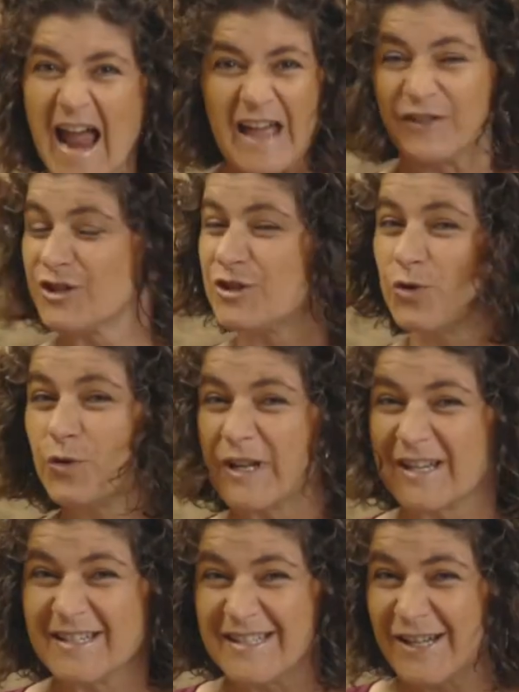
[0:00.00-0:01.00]
And the story
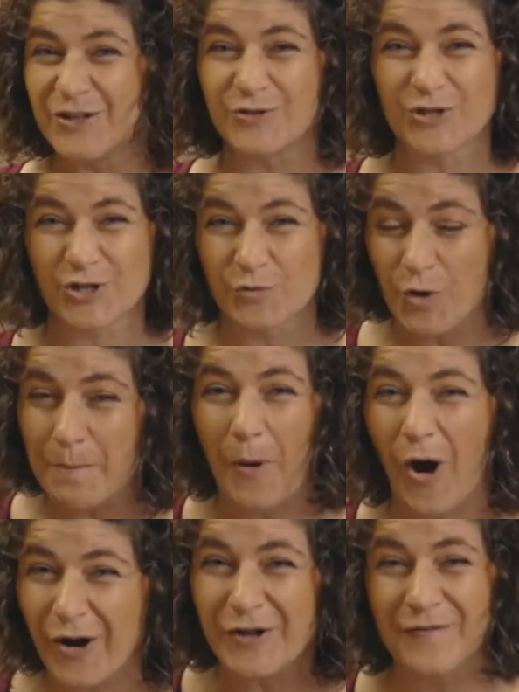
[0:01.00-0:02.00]
continues because we're
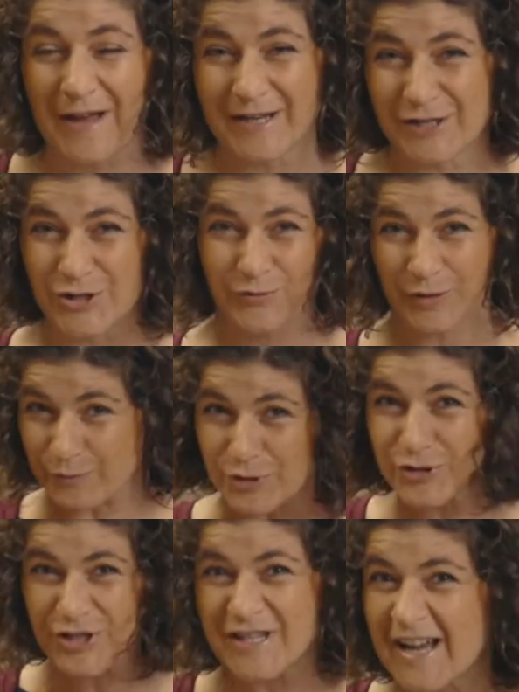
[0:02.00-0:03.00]
part of that history. We're
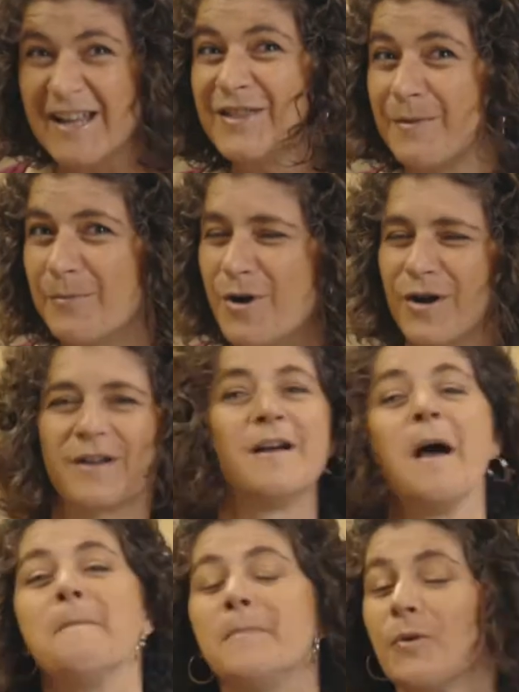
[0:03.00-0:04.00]
just not in the book,
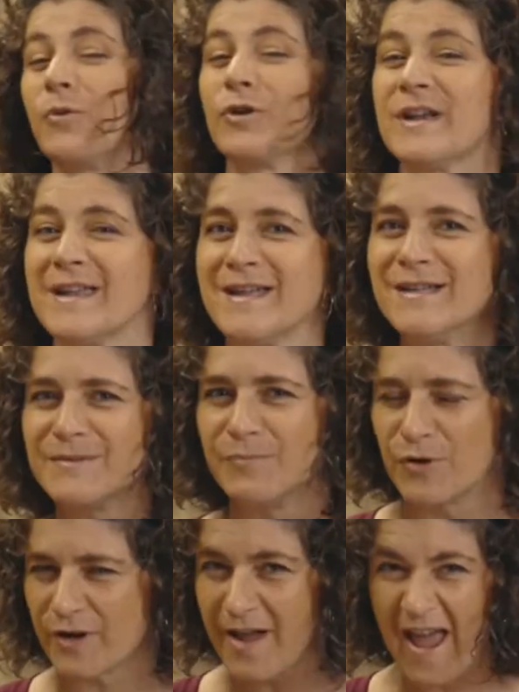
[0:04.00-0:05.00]
but we're in His
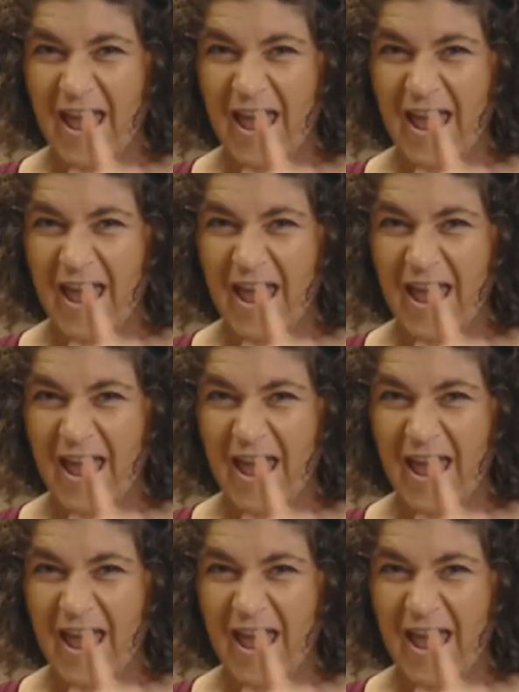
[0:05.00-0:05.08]
book.